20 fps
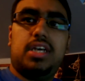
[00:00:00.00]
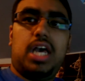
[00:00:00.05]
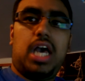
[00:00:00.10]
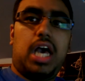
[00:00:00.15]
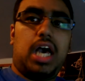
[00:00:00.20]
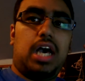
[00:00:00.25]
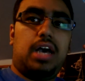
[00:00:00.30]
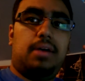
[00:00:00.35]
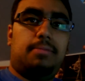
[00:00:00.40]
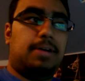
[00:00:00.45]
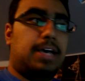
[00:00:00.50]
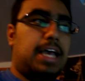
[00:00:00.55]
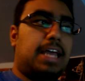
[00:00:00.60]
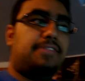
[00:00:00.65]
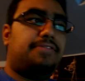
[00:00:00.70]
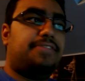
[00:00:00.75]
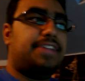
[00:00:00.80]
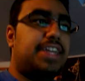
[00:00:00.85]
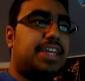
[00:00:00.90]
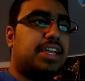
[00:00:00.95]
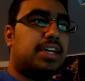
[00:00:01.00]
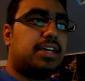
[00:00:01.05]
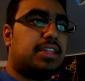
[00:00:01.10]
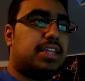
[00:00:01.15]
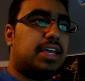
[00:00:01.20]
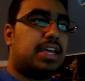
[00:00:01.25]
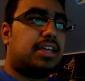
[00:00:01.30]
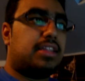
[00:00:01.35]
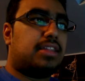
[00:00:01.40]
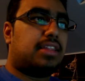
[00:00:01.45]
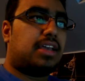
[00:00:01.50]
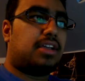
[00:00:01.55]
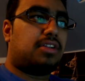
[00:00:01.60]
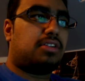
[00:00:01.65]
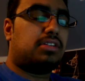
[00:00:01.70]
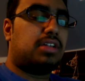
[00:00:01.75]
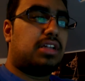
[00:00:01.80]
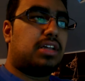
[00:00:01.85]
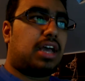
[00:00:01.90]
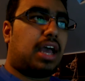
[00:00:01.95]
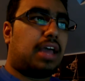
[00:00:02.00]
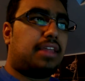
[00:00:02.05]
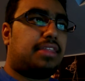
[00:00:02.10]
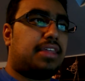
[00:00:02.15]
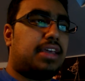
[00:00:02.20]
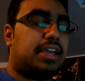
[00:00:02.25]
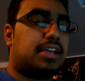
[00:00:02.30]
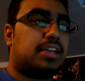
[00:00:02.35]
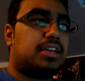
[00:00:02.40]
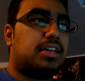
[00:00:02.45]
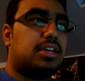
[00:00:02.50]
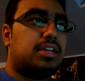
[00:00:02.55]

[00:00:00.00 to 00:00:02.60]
But Nvidia, I think,